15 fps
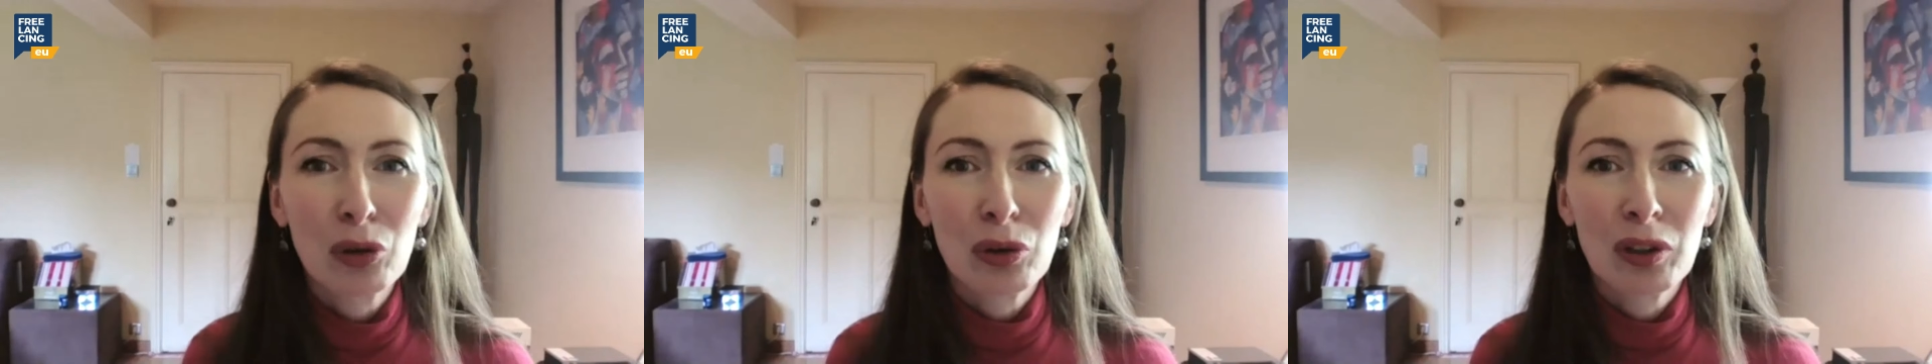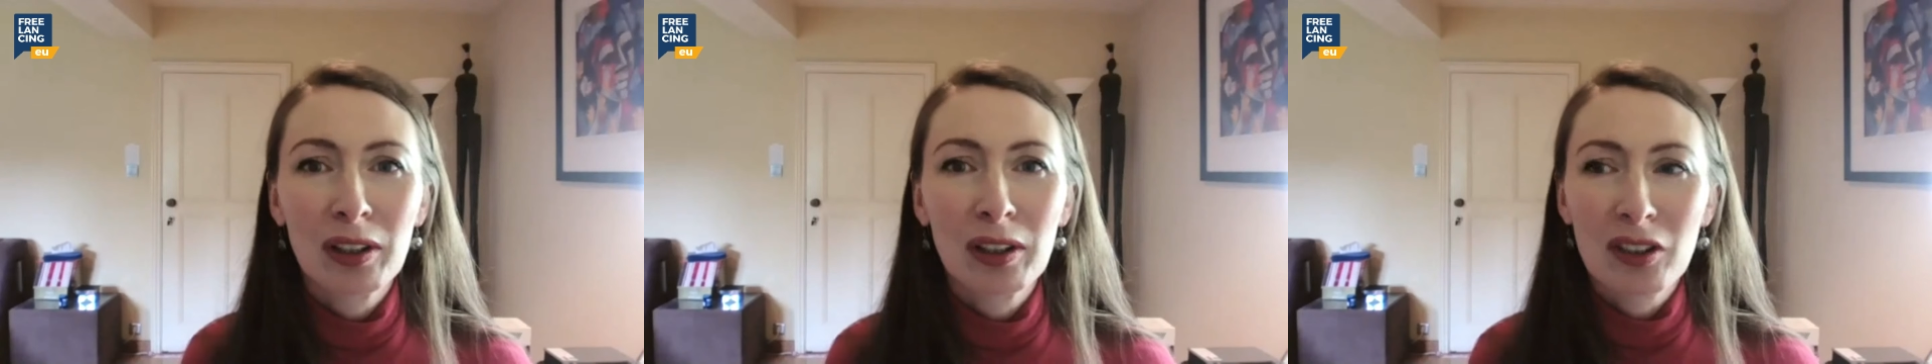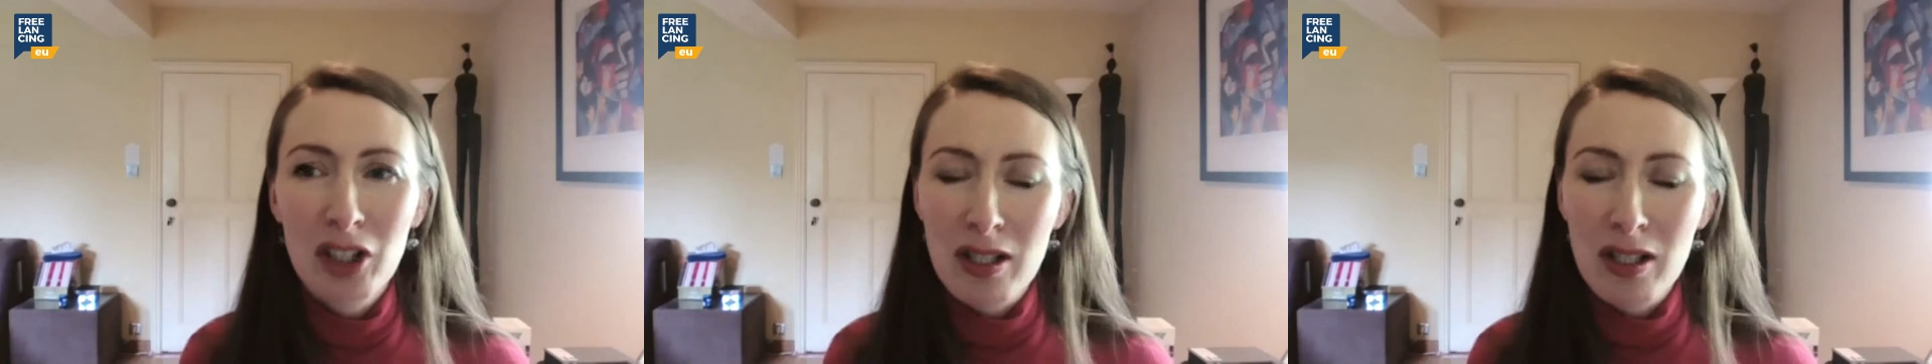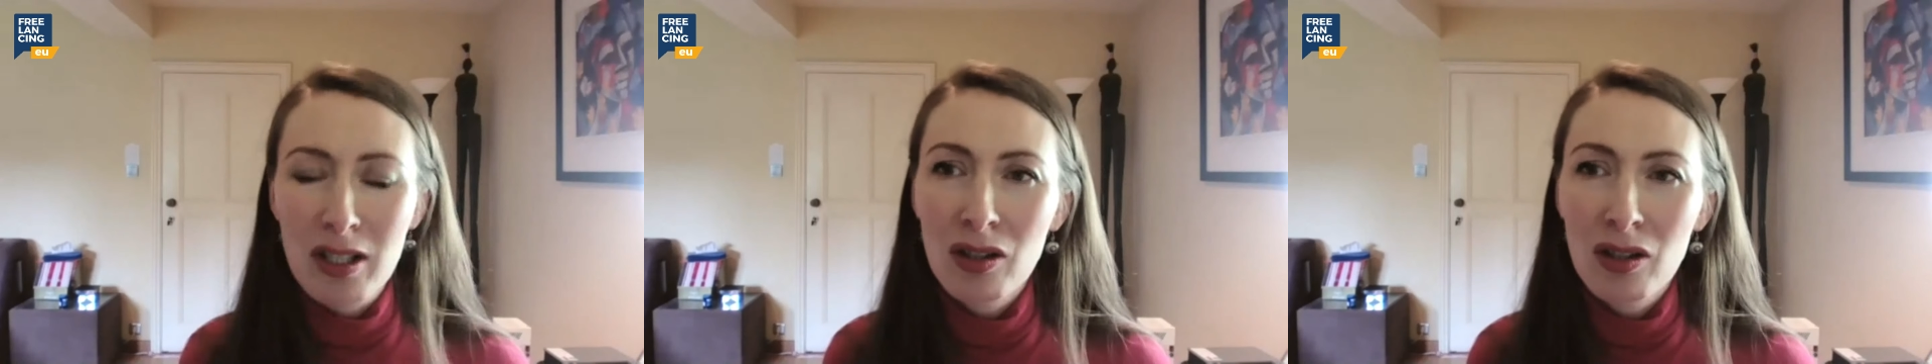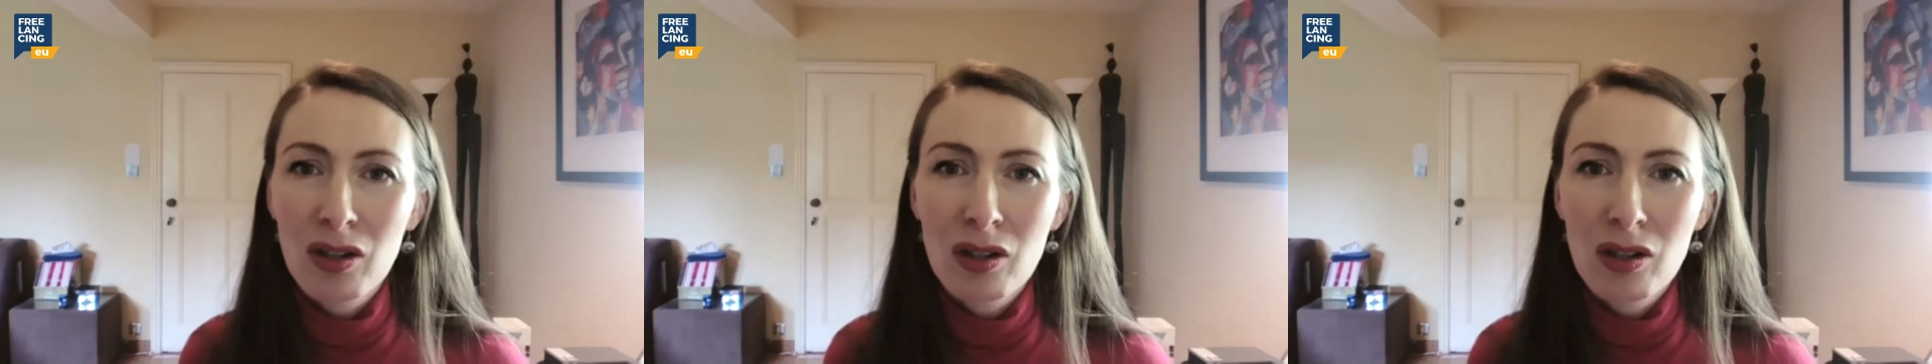doing
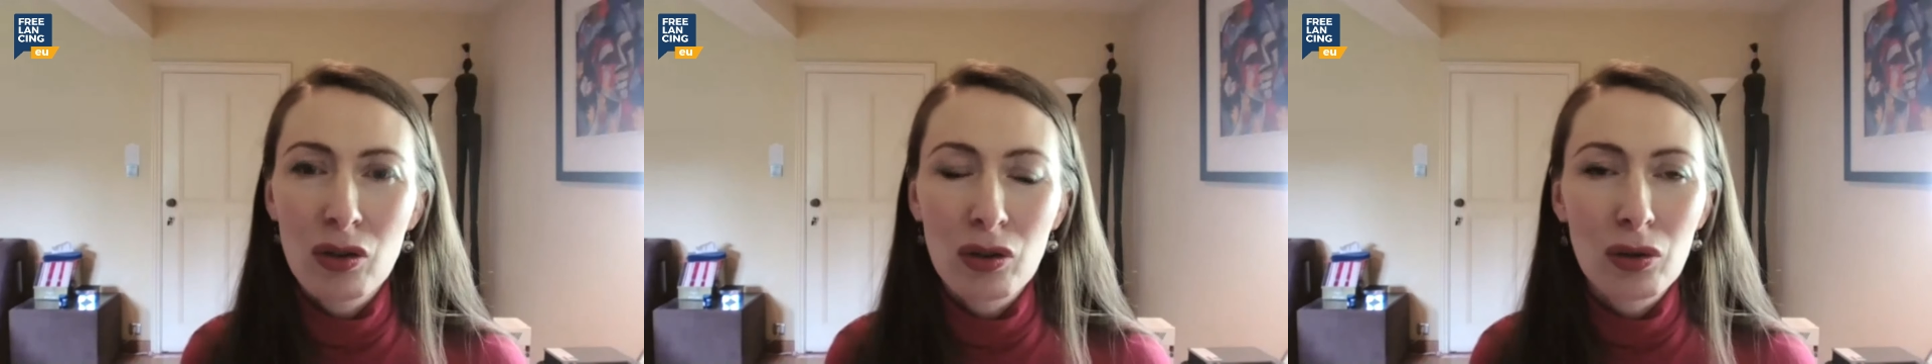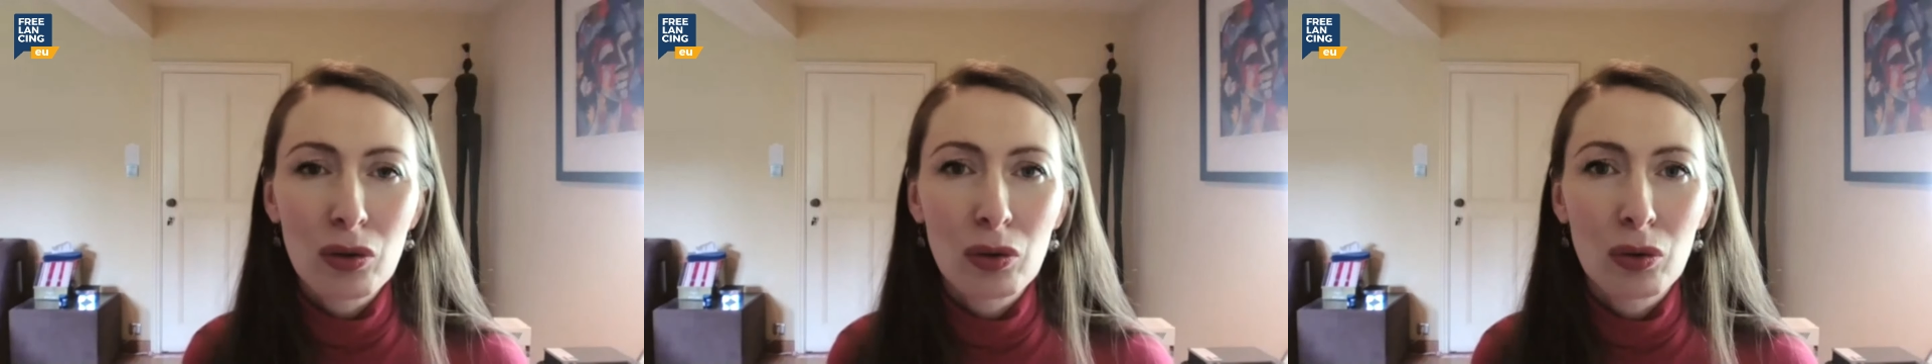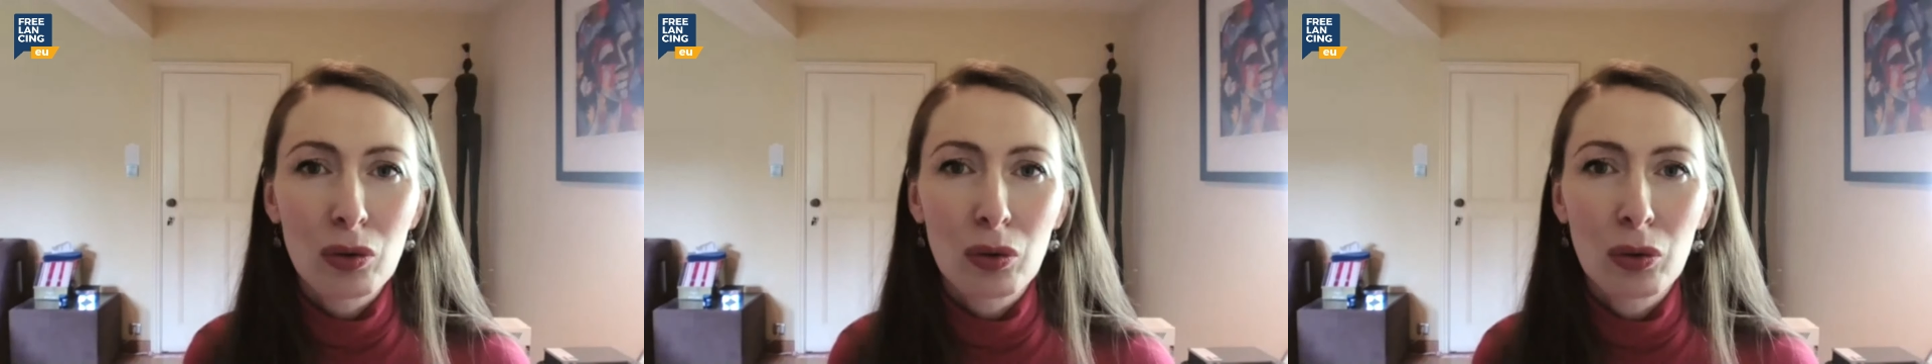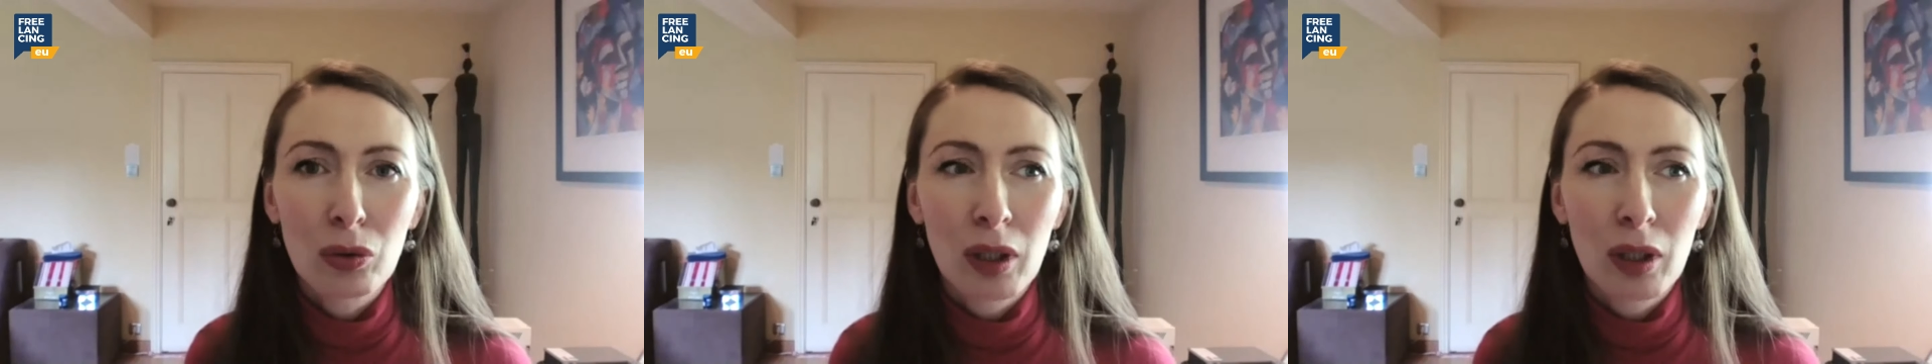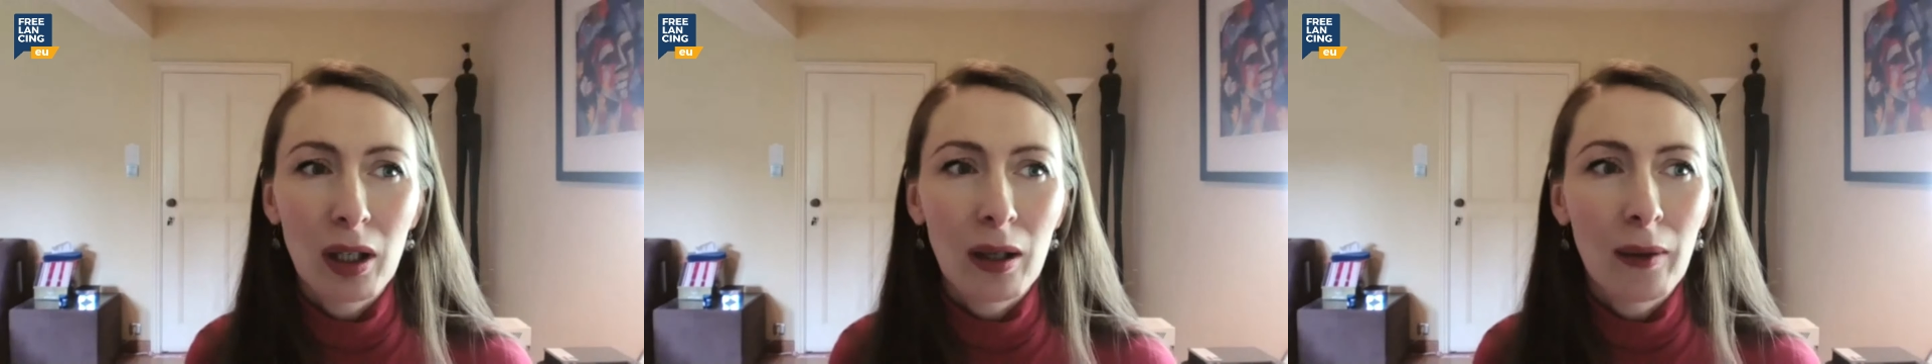just
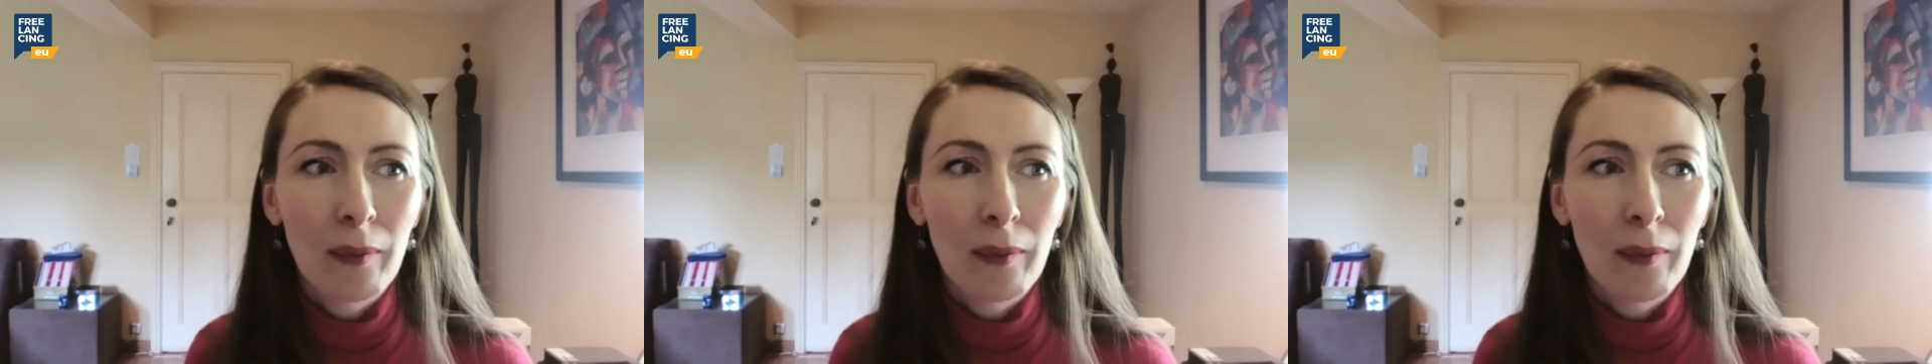to